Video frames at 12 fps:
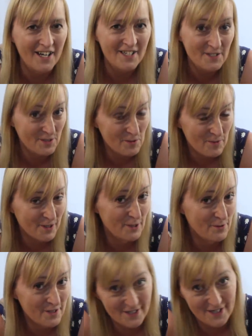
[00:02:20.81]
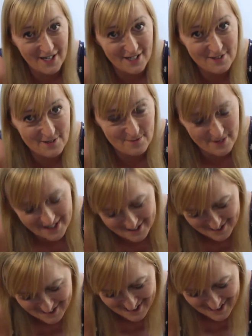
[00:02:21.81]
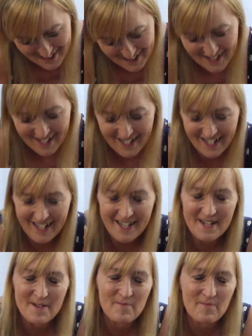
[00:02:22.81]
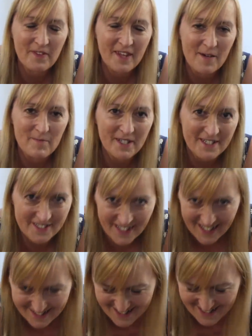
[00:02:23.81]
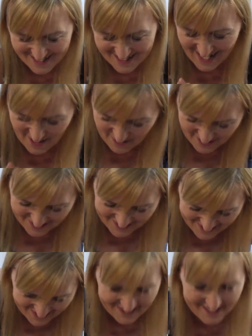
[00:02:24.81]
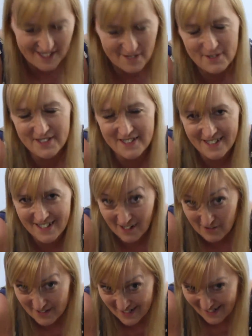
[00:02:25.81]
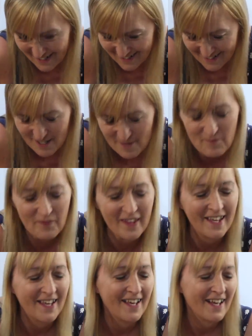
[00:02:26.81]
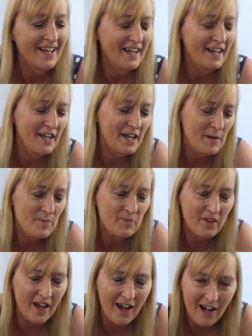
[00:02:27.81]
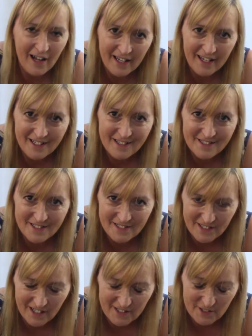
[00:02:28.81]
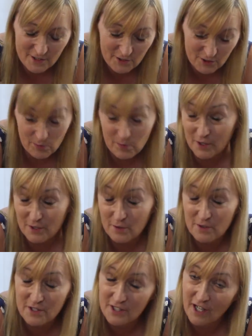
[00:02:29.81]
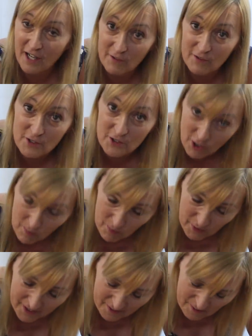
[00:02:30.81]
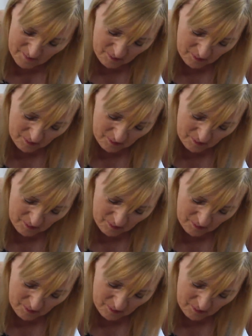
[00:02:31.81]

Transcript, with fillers: I'd superglued the tyre to the wheel. Um, and because I needed to get things done and I was in a hurry, um, I decided to superglue the tyre on the top wheel.